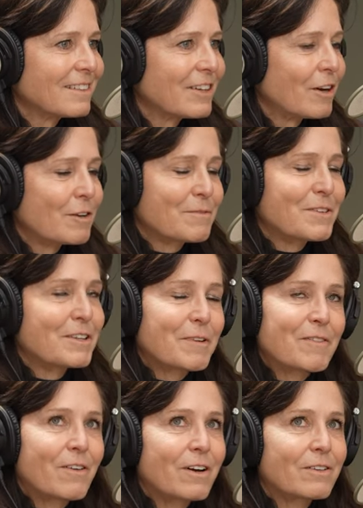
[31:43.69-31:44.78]
You know, I, I think
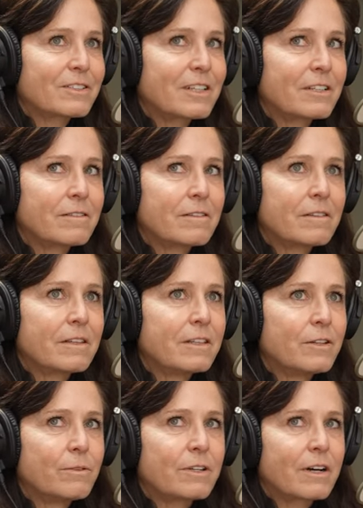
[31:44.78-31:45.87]
my father said
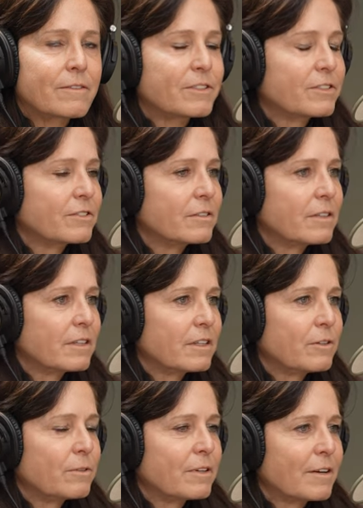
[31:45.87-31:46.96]
you would not have
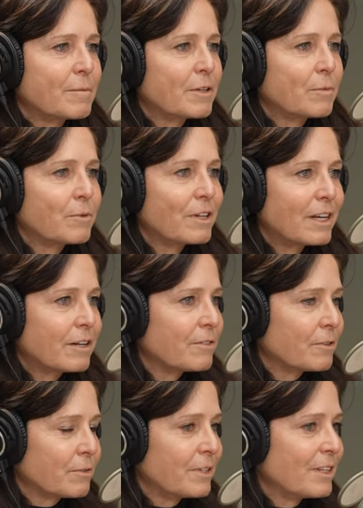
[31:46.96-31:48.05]
you would not have been the one out of
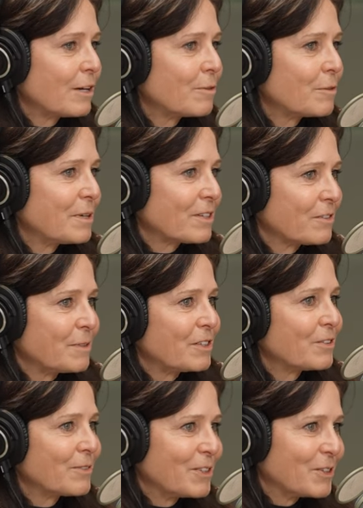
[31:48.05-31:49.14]
the three that I would have picked to be
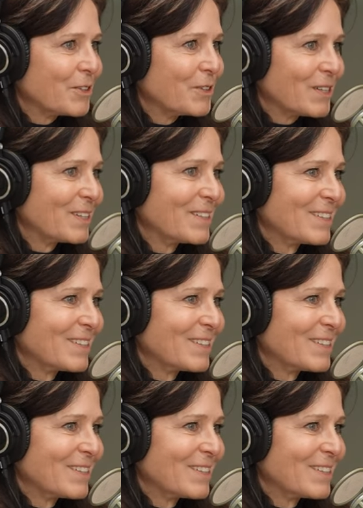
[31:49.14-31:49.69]
doing what you're doing.